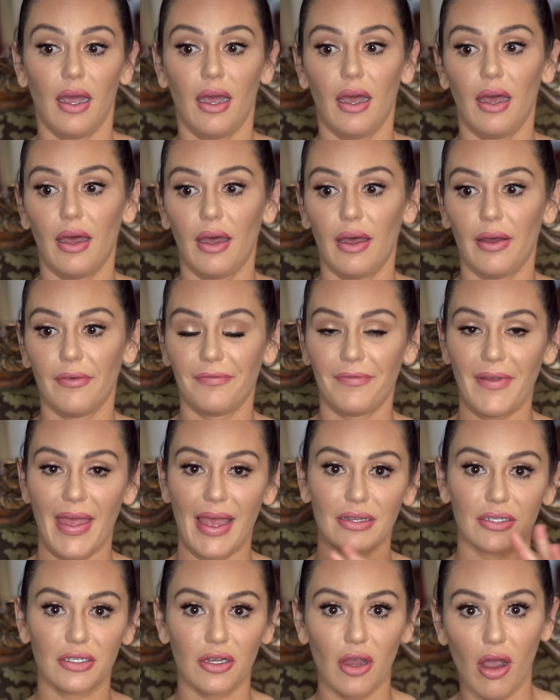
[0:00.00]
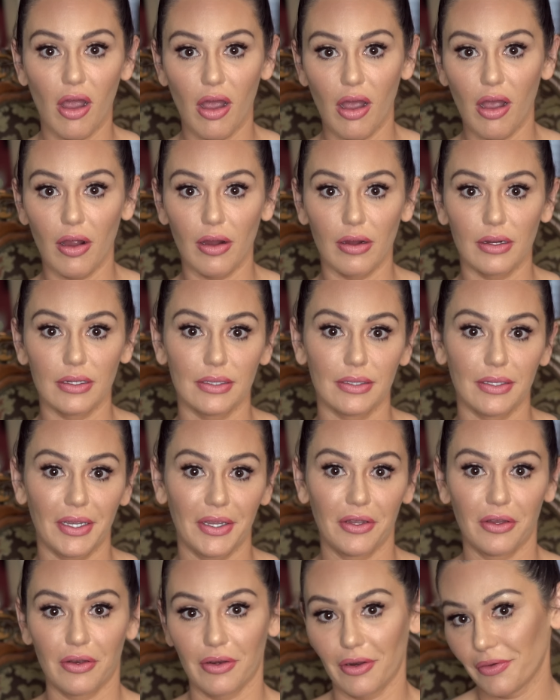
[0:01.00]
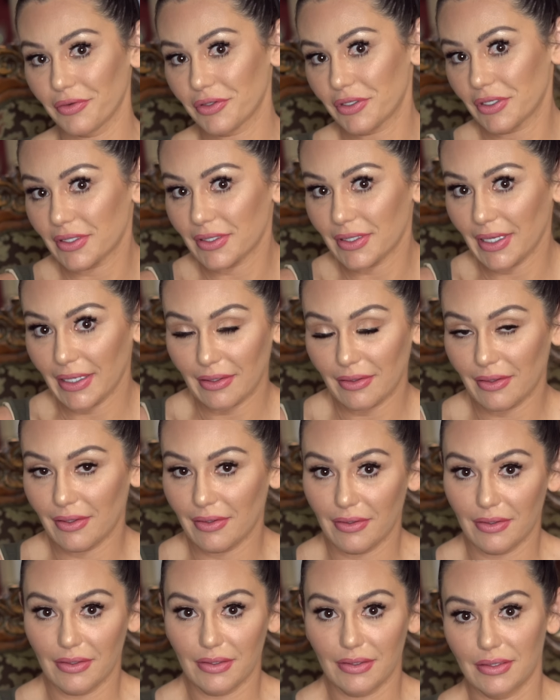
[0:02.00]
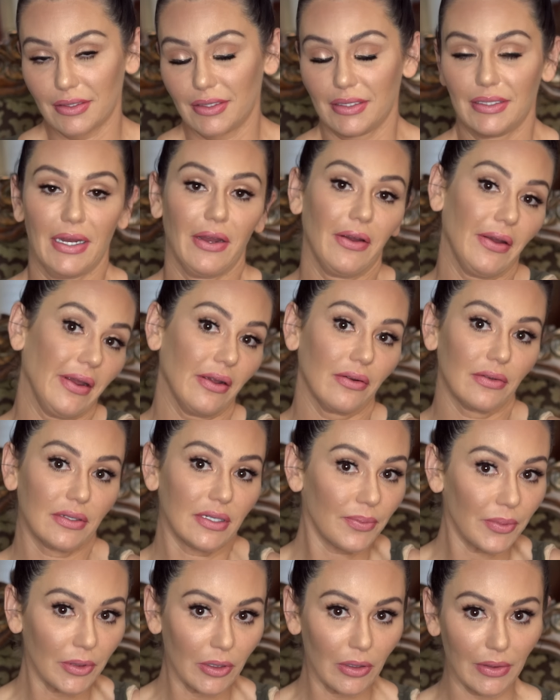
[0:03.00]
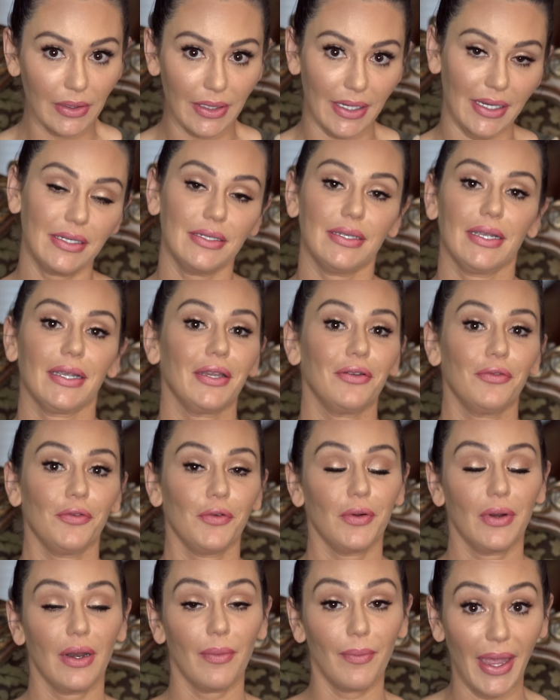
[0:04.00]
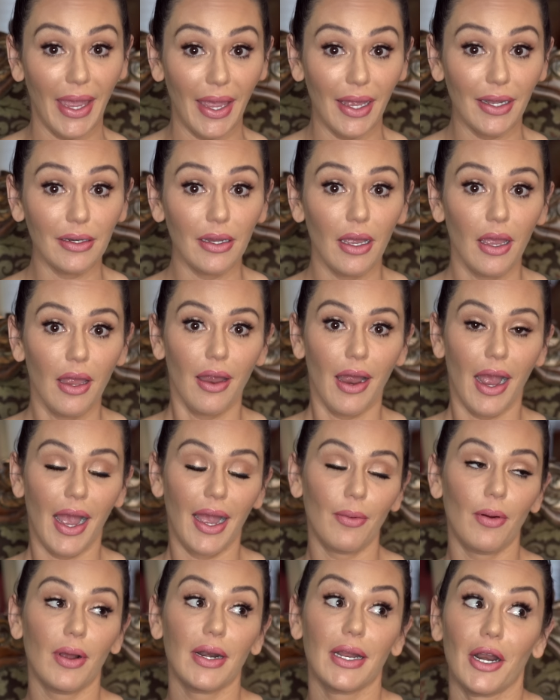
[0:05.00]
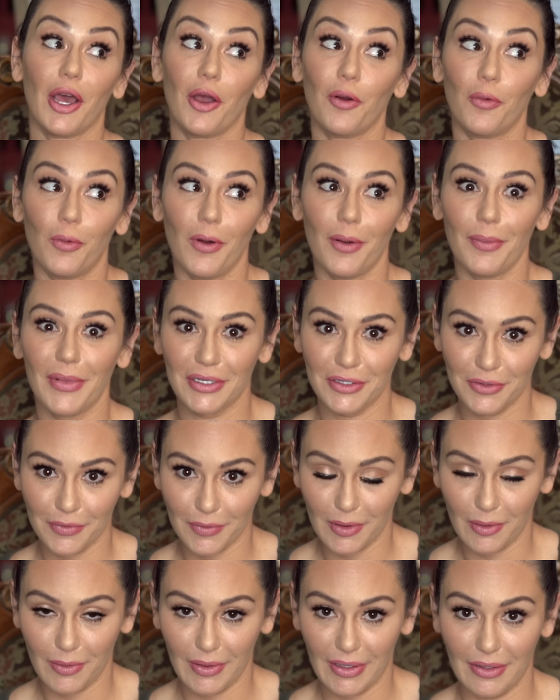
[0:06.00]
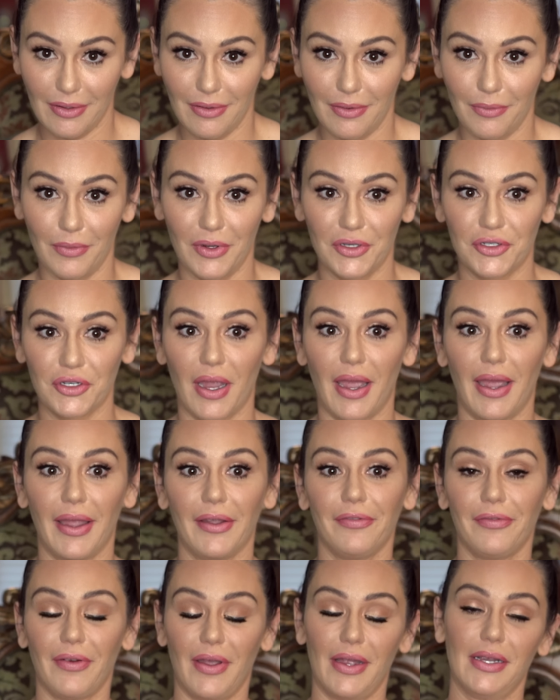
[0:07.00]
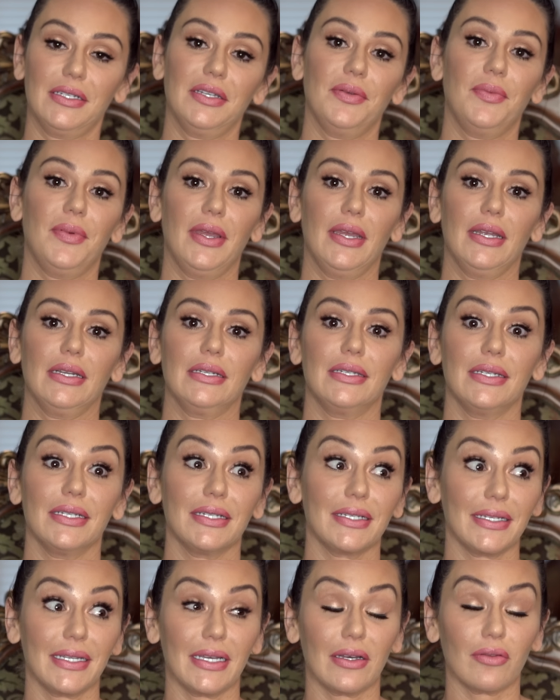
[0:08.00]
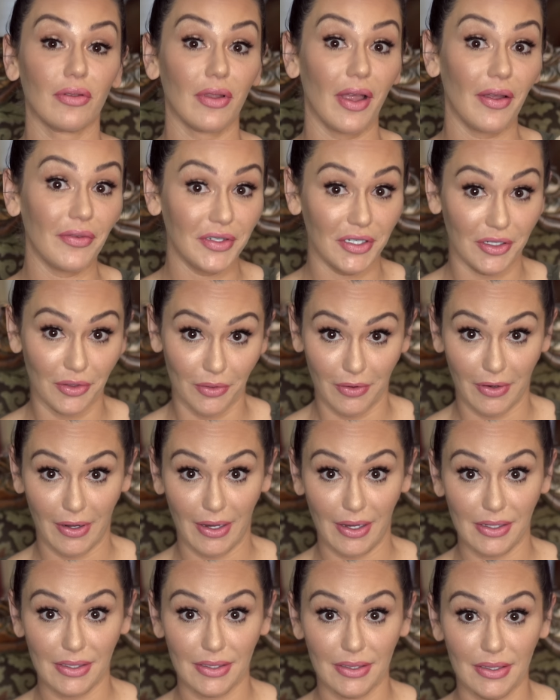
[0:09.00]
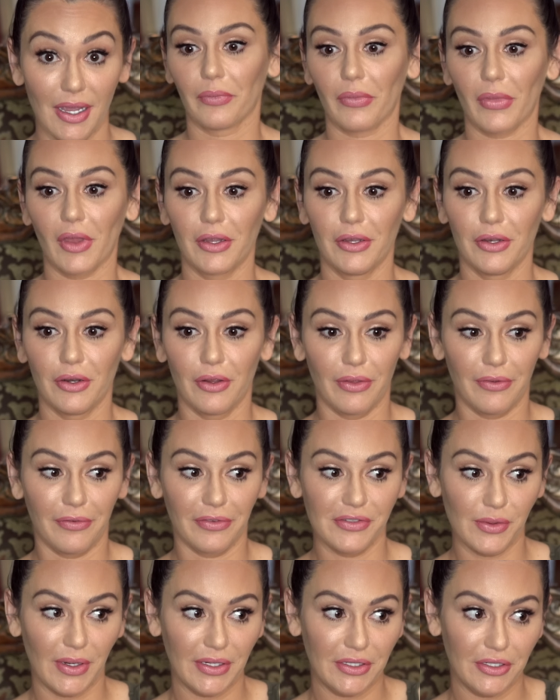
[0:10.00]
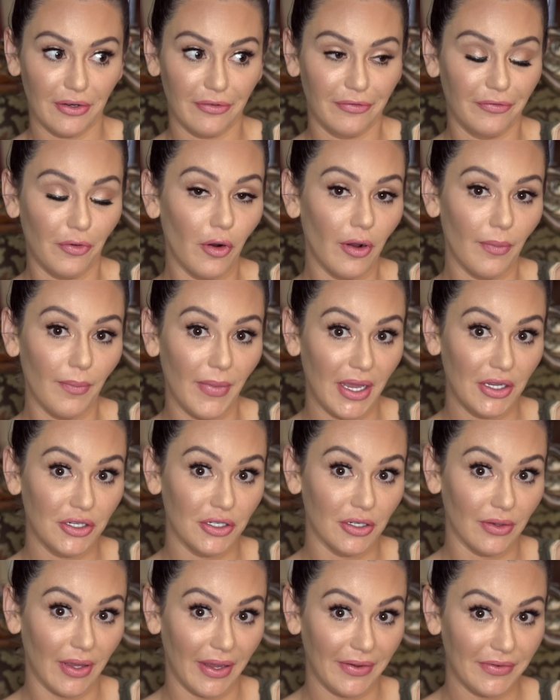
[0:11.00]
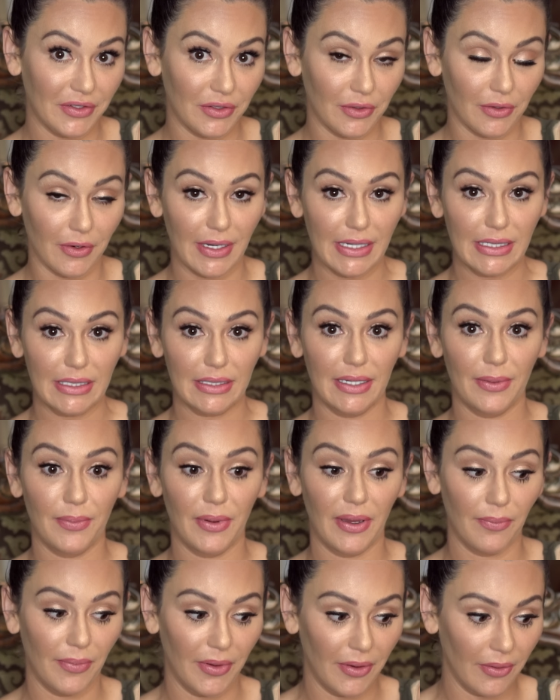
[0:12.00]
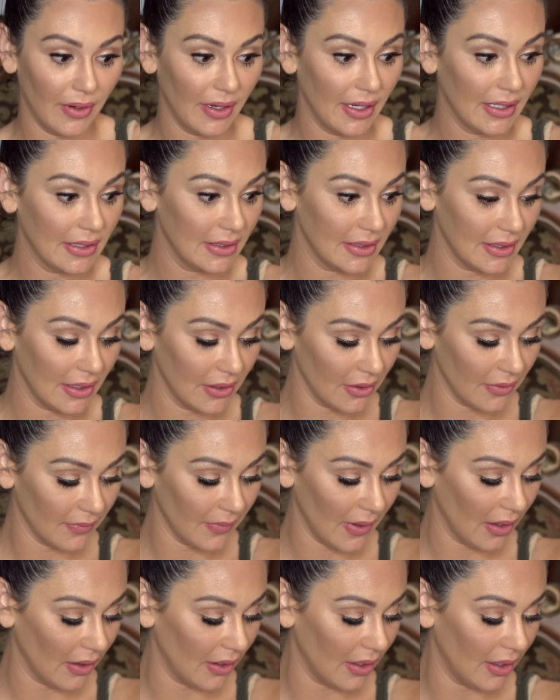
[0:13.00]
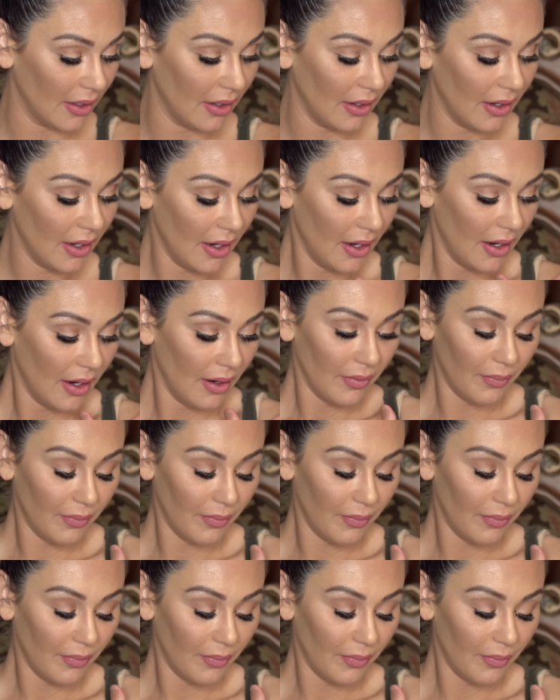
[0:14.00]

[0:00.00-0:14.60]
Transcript: fast cars, like, you know, just like the stereotypical things that can ruin a man. I wanted a woman's ruin, which I find to be Disney love stories. You know, so I took 4 major life stories: Sleeping Beauty, Cinderella,